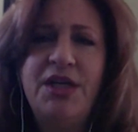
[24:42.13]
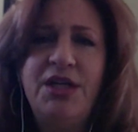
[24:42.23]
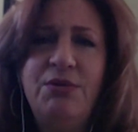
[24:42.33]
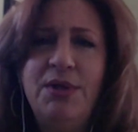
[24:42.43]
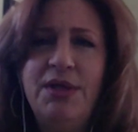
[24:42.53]

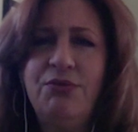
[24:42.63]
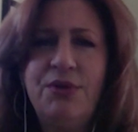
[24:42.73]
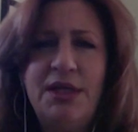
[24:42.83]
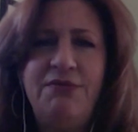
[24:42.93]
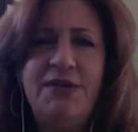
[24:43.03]
You want to
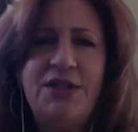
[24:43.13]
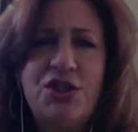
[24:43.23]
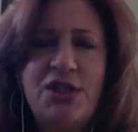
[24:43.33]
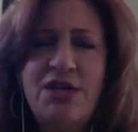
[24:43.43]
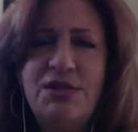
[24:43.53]
really fish
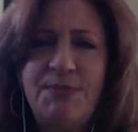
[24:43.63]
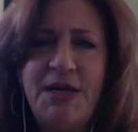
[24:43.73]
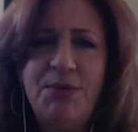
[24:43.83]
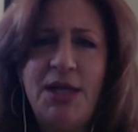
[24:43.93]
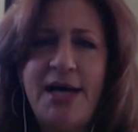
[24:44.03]
those
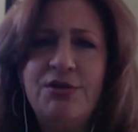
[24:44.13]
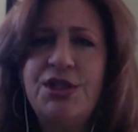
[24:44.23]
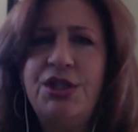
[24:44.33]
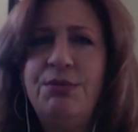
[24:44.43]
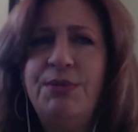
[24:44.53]
people out
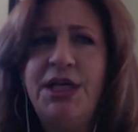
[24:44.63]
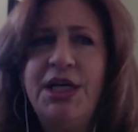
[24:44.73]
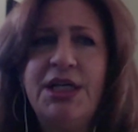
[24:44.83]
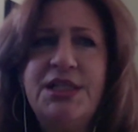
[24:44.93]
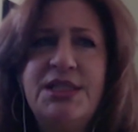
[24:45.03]
too,
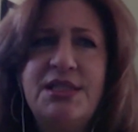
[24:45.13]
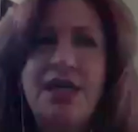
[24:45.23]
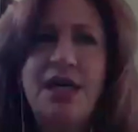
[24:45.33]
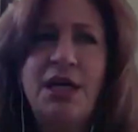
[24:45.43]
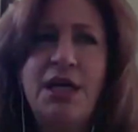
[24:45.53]
because
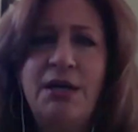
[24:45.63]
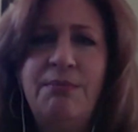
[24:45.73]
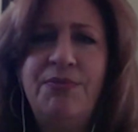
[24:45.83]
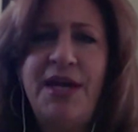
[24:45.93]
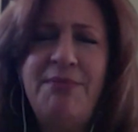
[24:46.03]

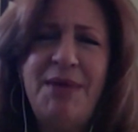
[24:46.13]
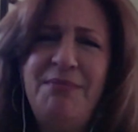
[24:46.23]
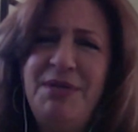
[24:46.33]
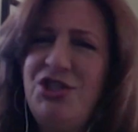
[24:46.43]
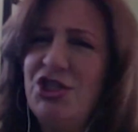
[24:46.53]
they may
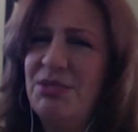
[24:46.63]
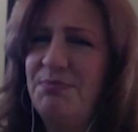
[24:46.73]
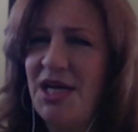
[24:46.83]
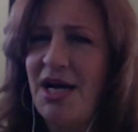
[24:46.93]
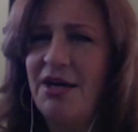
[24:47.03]
be just
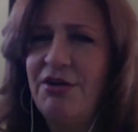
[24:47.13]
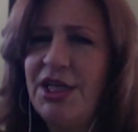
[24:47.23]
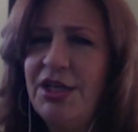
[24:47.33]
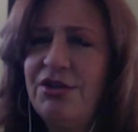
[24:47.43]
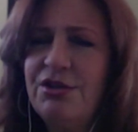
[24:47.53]
tire
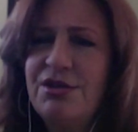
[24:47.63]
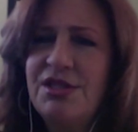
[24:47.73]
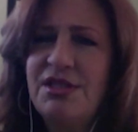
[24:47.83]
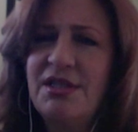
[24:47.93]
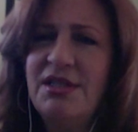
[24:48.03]

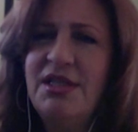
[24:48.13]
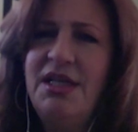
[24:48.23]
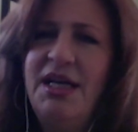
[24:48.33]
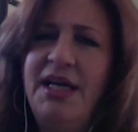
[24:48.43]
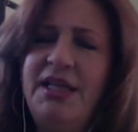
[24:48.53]
kickers.
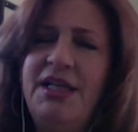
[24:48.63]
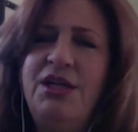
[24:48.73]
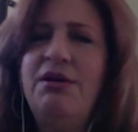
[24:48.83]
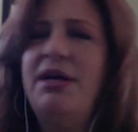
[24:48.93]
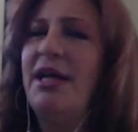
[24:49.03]
And
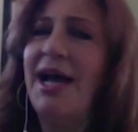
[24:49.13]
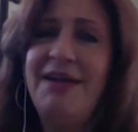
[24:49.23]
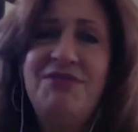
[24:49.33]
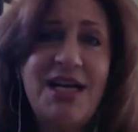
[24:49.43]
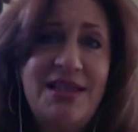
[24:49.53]
then
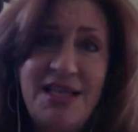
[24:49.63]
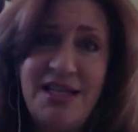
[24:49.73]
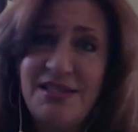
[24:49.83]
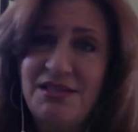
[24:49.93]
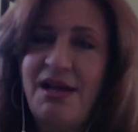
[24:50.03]
I've done
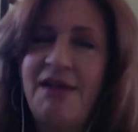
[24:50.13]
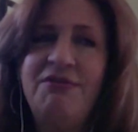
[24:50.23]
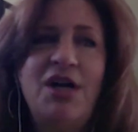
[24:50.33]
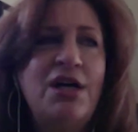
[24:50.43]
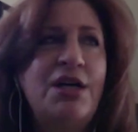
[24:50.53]
this. I've
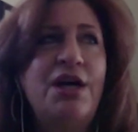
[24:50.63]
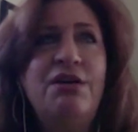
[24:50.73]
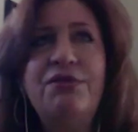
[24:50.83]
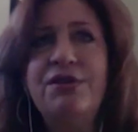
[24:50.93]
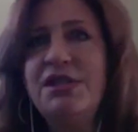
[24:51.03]
gone
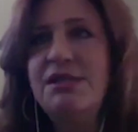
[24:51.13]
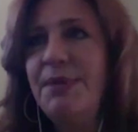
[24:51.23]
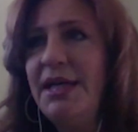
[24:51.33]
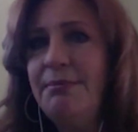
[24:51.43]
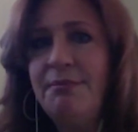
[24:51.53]
over and
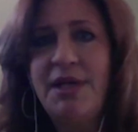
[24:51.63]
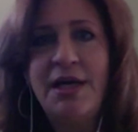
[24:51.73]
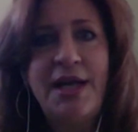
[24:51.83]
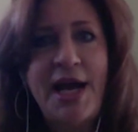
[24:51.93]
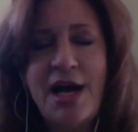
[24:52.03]
spent
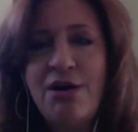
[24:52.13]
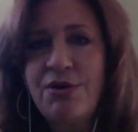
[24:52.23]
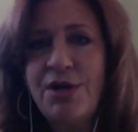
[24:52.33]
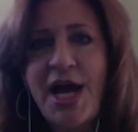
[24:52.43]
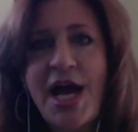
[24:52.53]
an hour
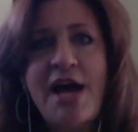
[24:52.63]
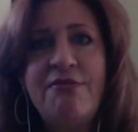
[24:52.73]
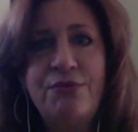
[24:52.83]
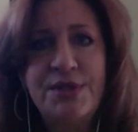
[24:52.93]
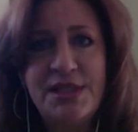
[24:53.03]
and a half
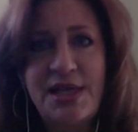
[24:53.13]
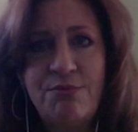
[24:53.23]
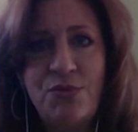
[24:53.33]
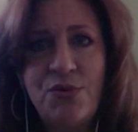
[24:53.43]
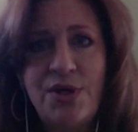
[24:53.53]
with
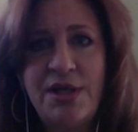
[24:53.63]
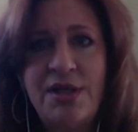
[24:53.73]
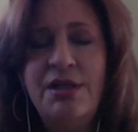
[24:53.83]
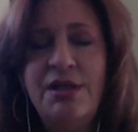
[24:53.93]
someone